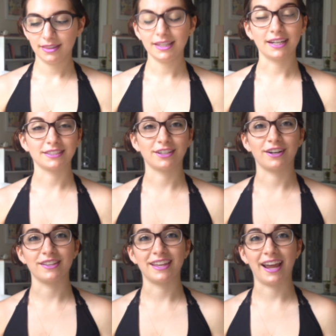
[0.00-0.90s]
The next
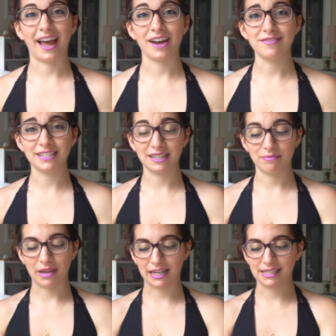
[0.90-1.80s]
card that I have is a
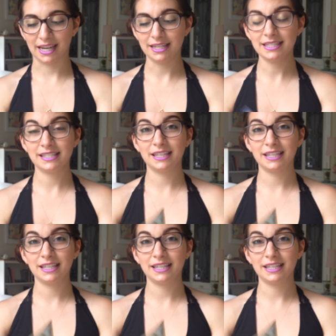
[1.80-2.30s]
Metatite.